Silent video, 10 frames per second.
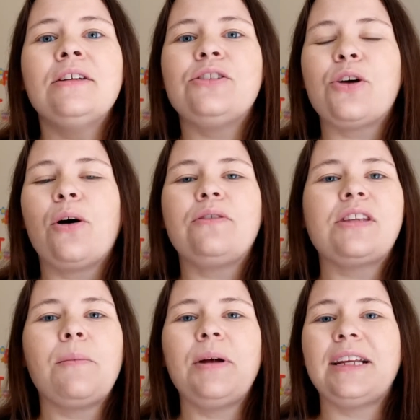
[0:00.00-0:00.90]
So if
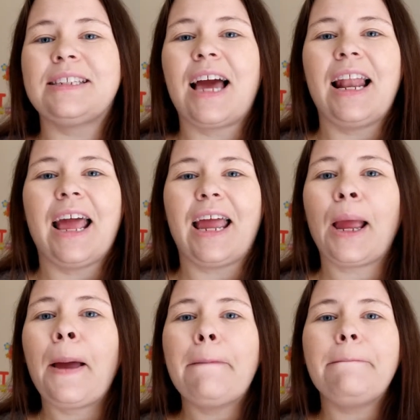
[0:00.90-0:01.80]
someone has got
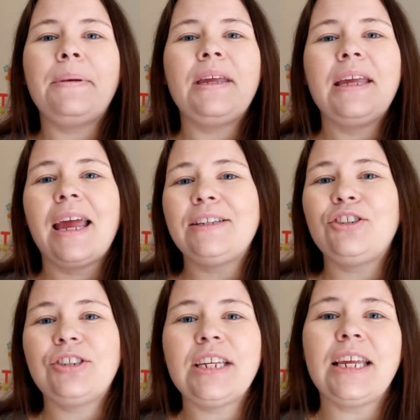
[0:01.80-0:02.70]
a
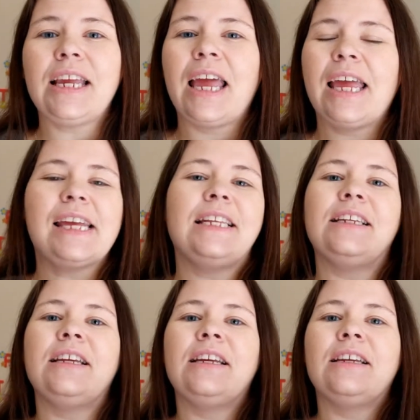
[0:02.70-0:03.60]
PhD
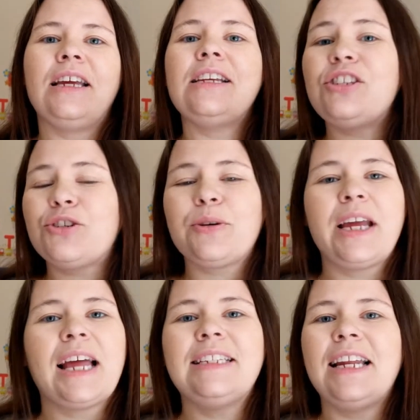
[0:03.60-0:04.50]
in
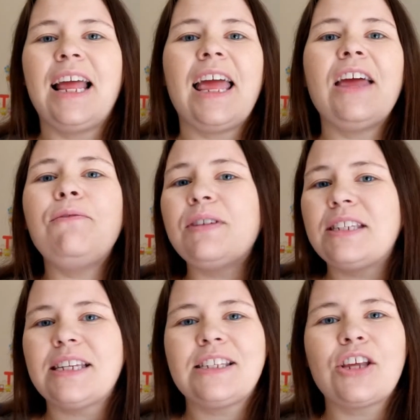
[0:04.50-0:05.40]
history and did an
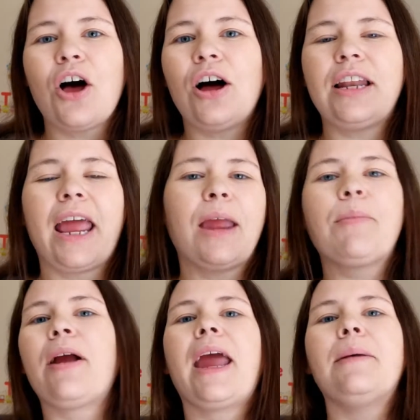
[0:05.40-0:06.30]
emphasis on
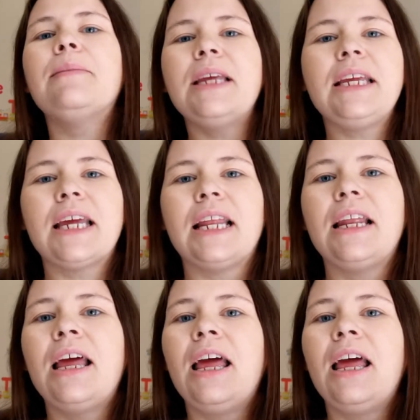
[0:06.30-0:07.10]
Abraham Lincoln,